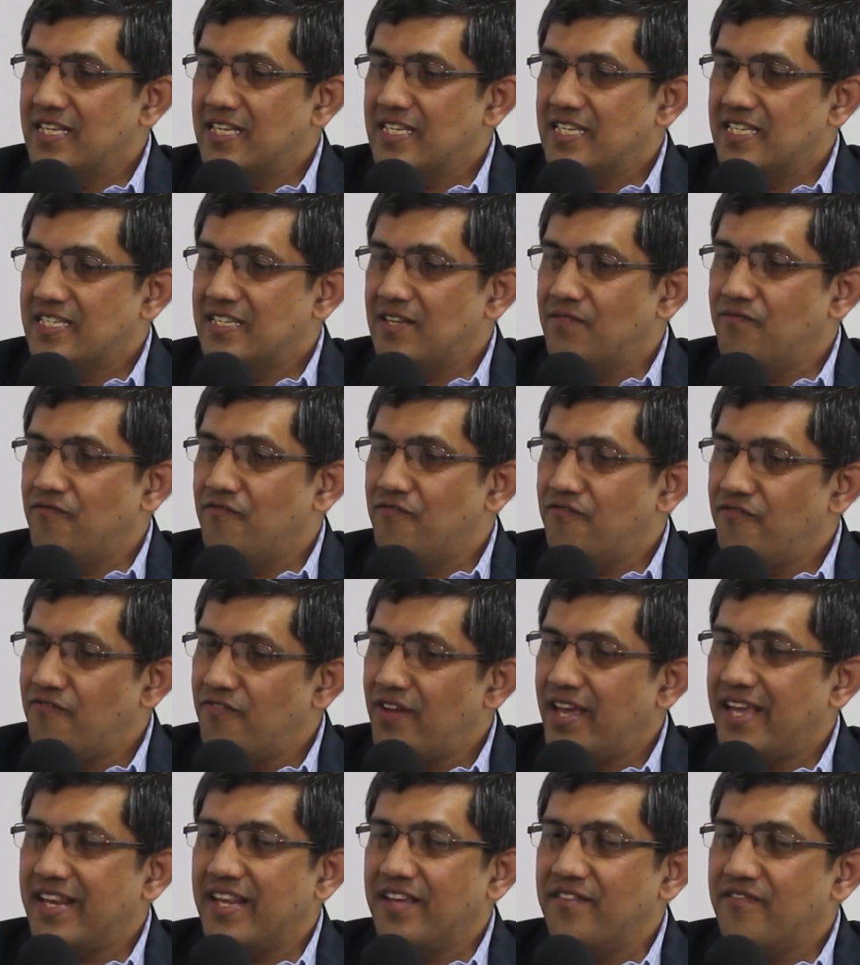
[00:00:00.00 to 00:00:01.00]
some
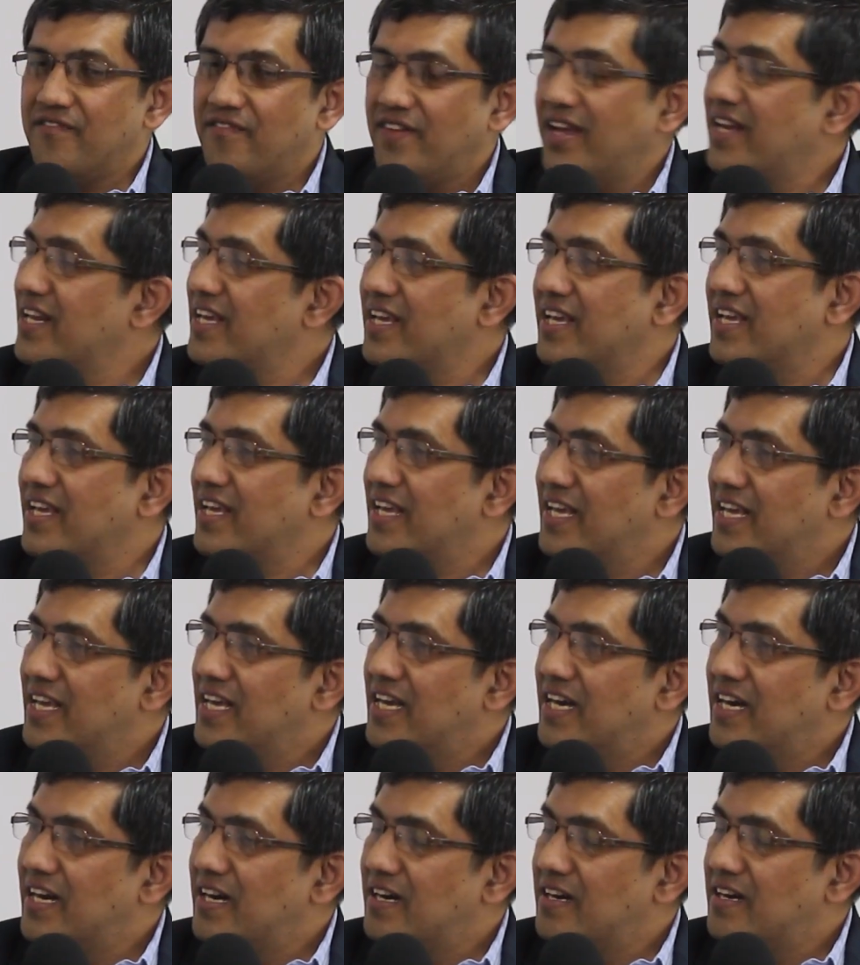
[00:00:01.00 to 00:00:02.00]
very, very
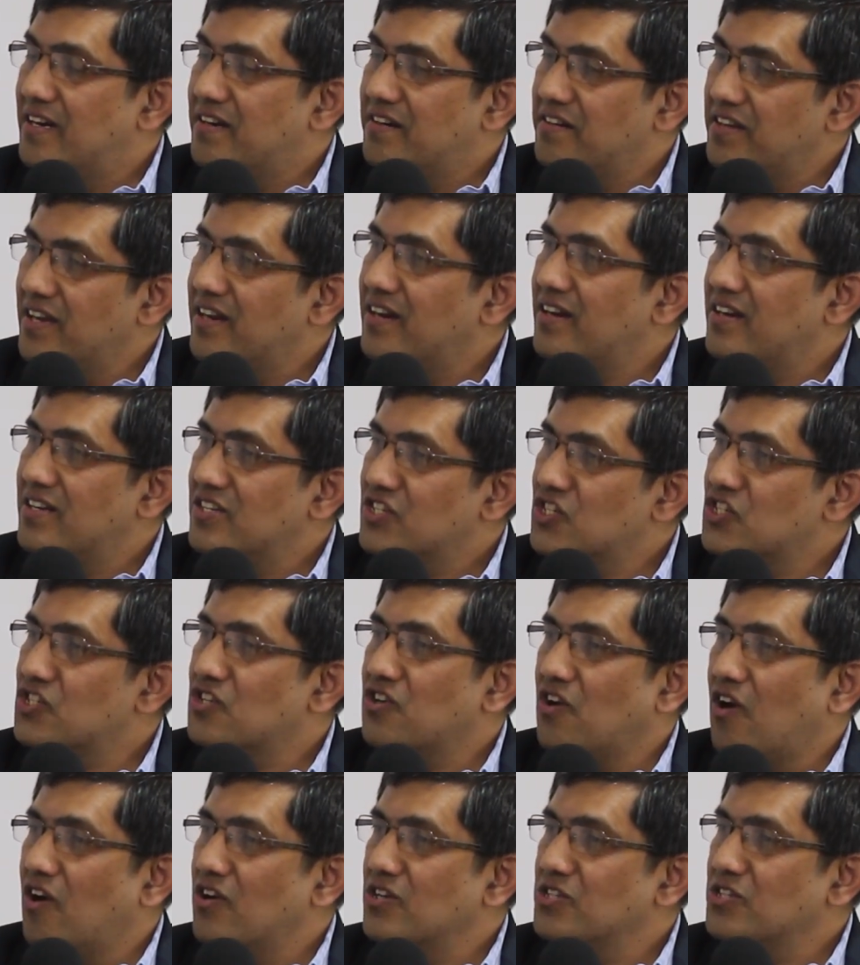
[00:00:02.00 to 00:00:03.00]
real,
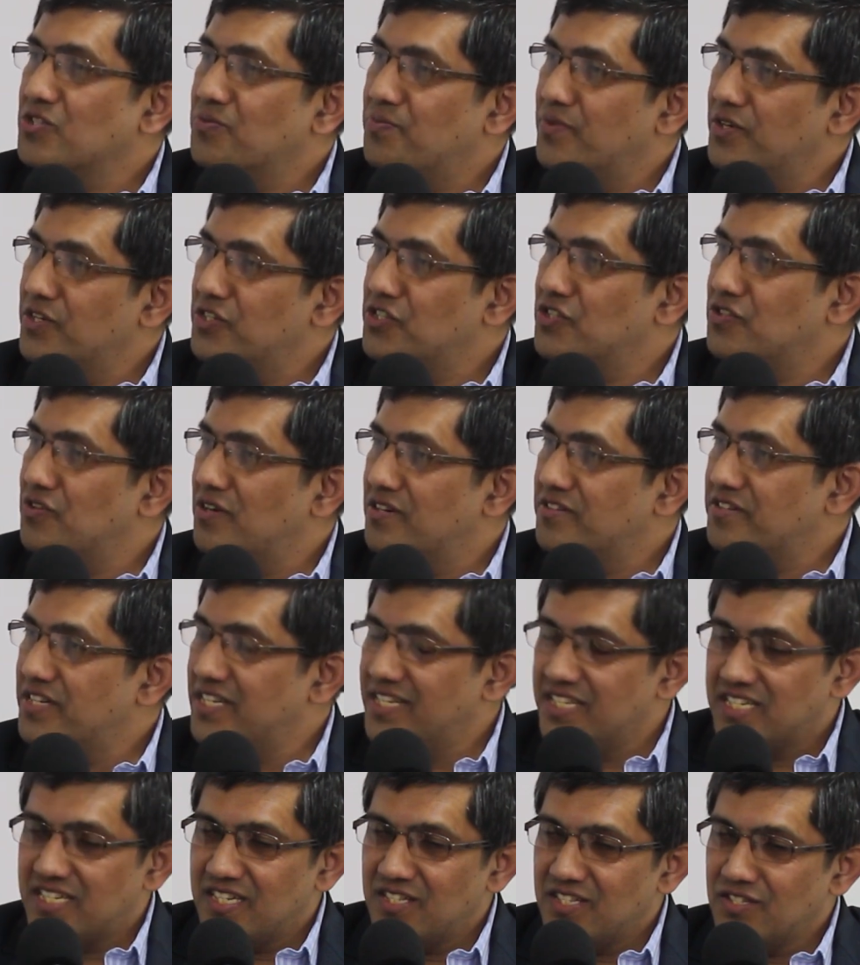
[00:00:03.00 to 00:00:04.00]
strong spiritual
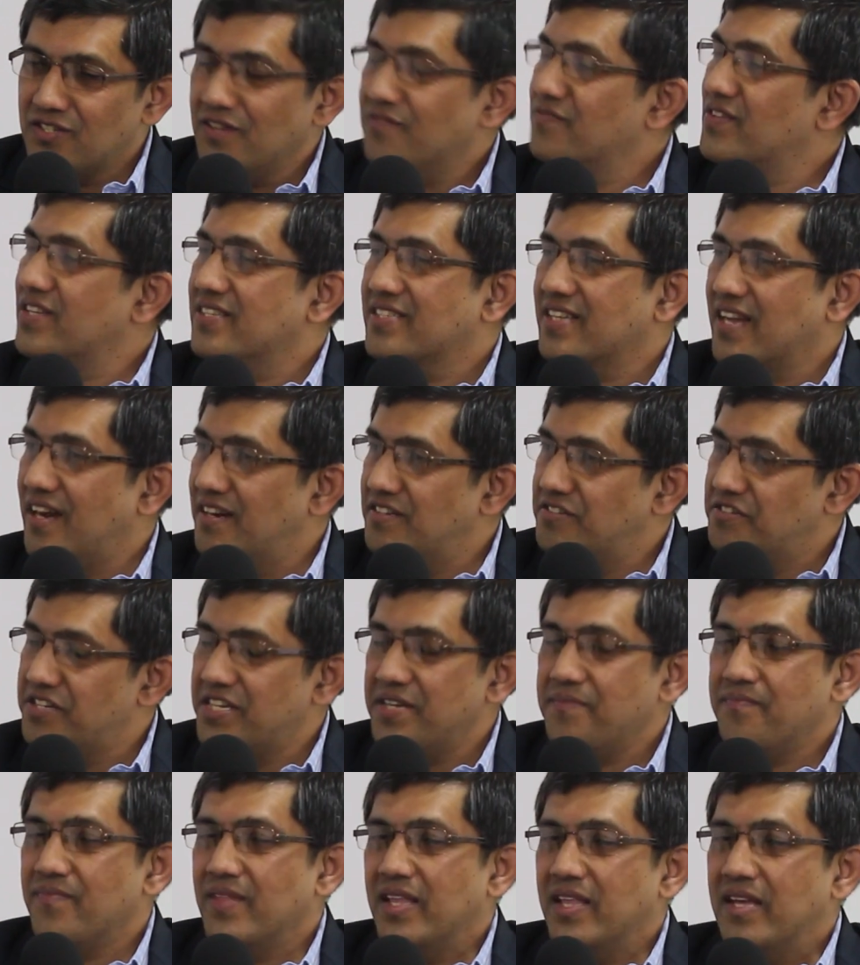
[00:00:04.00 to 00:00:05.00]
traditions of this
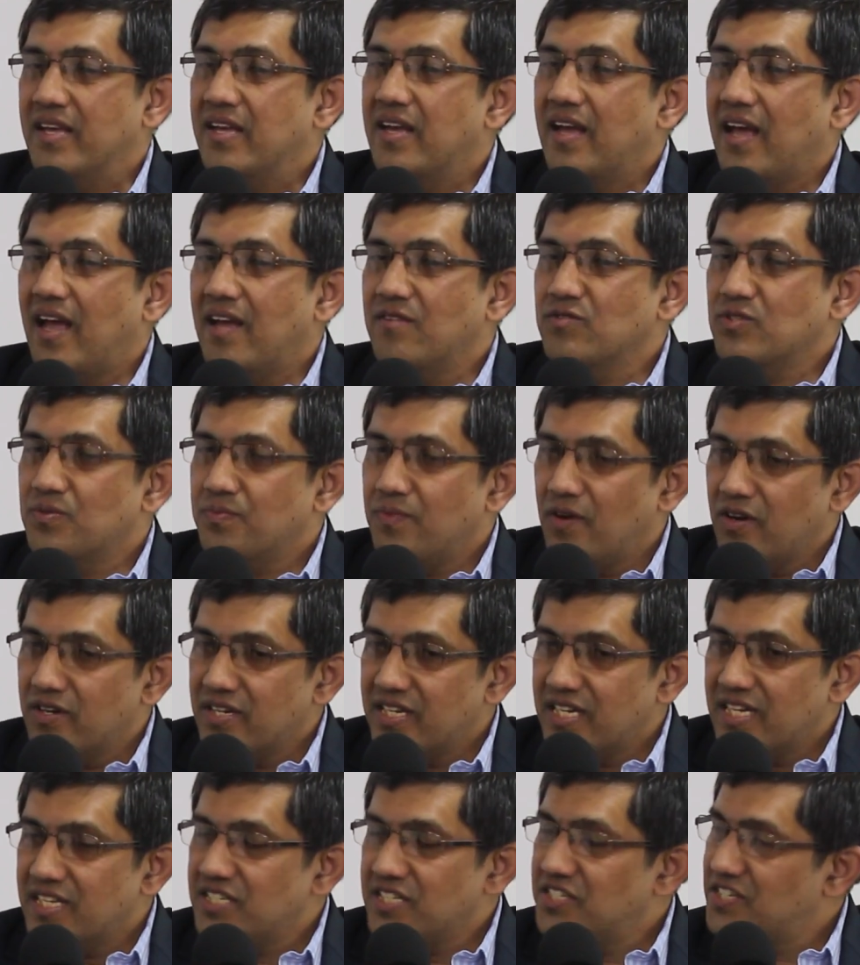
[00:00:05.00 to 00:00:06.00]
country. I was
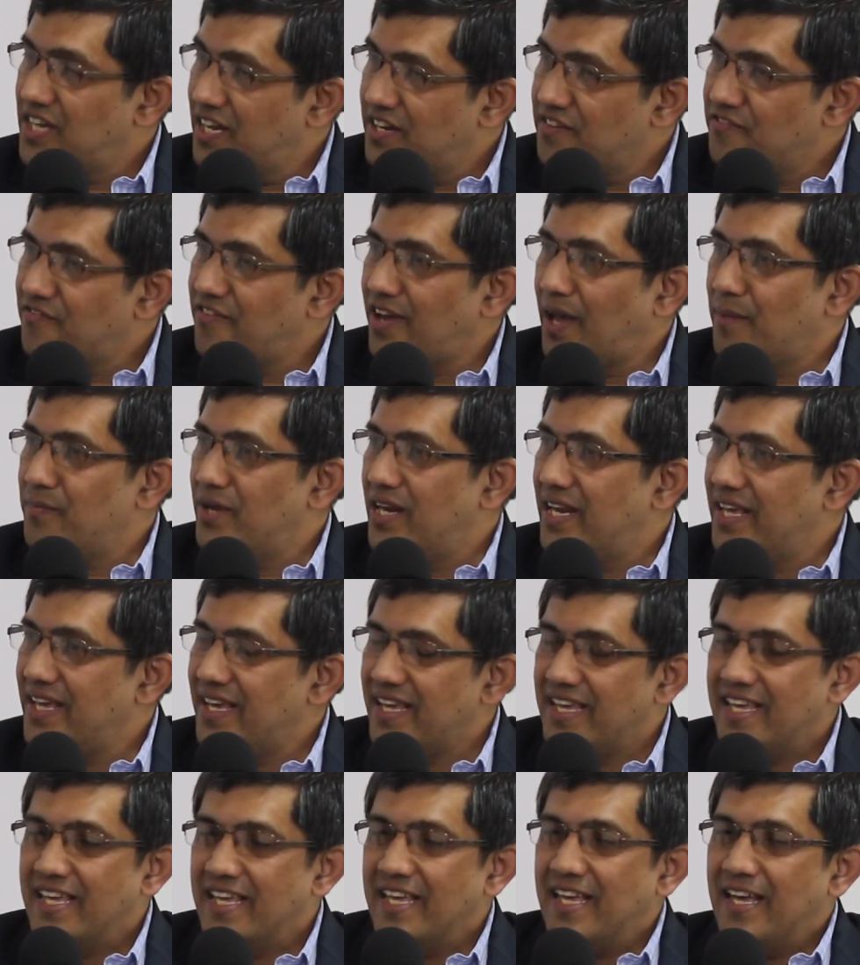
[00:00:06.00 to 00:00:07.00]
born in a Jain
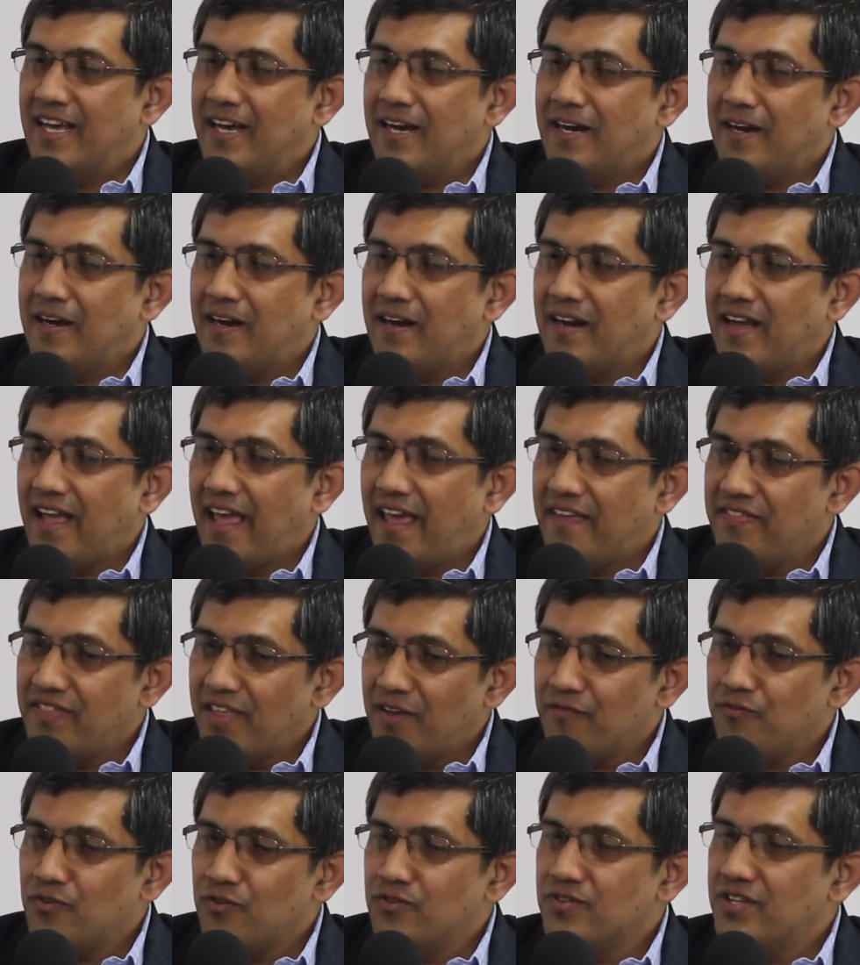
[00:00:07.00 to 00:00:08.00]
family, and
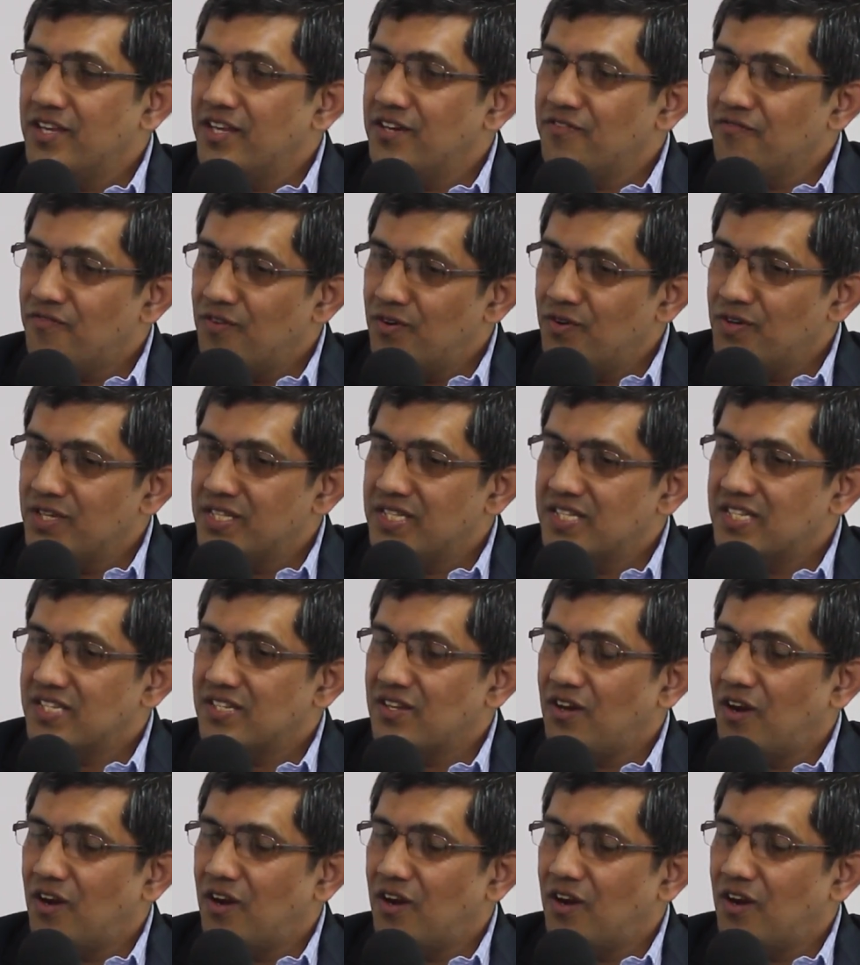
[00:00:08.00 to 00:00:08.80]
therefore the influence